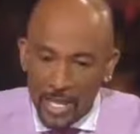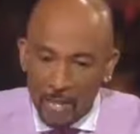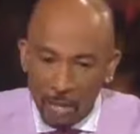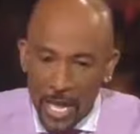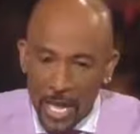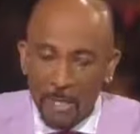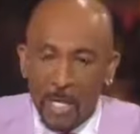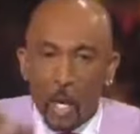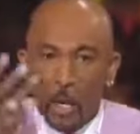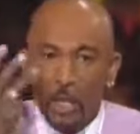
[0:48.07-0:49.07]
Naval
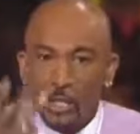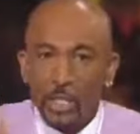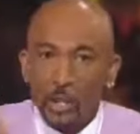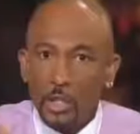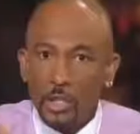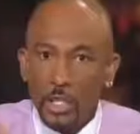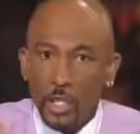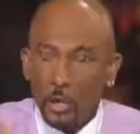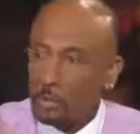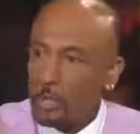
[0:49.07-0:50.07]
Academy, listening to the
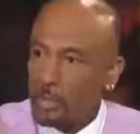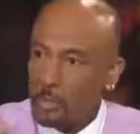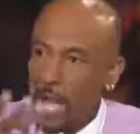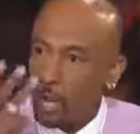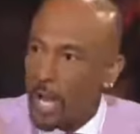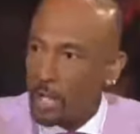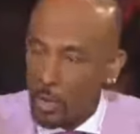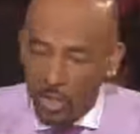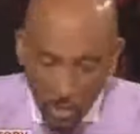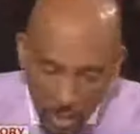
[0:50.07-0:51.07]
keynote speech of my
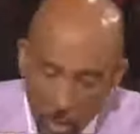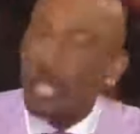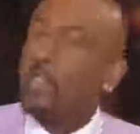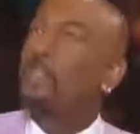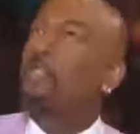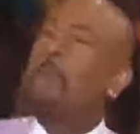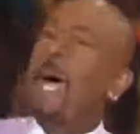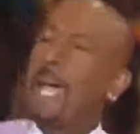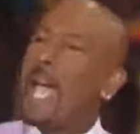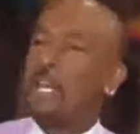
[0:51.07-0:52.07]
graduation, getting ready to throw
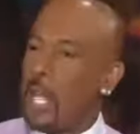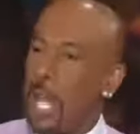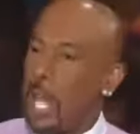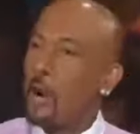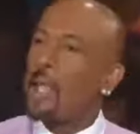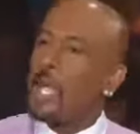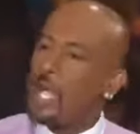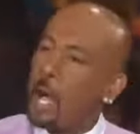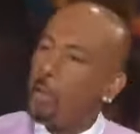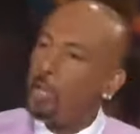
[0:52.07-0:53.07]
my hat in the air,
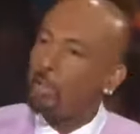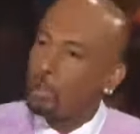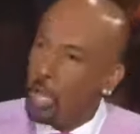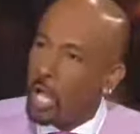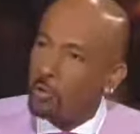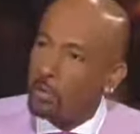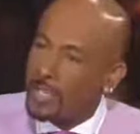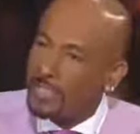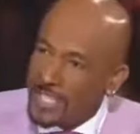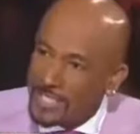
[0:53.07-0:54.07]
and I would have loved to
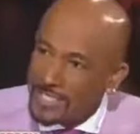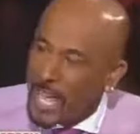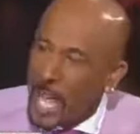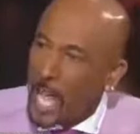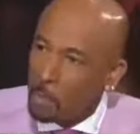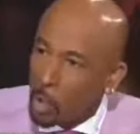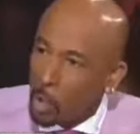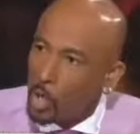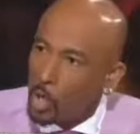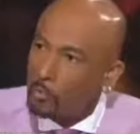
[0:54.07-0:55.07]
at this time
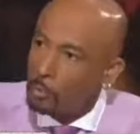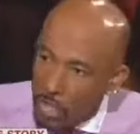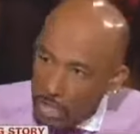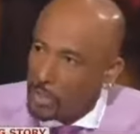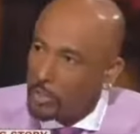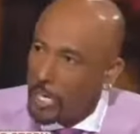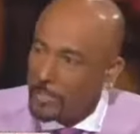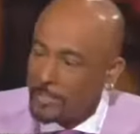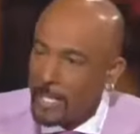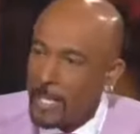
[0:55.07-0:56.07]
heard from the President of the
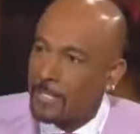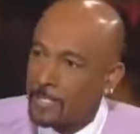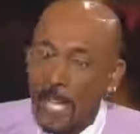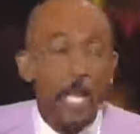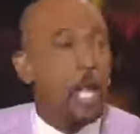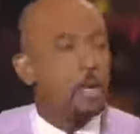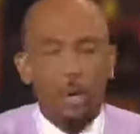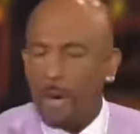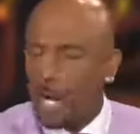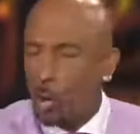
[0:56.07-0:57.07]
United States say,
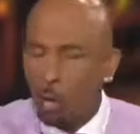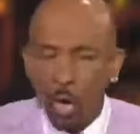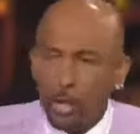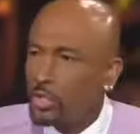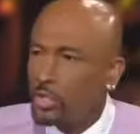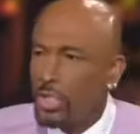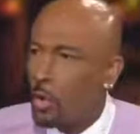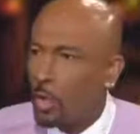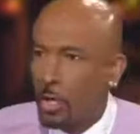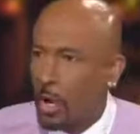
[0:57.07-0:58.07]
no matter what you see going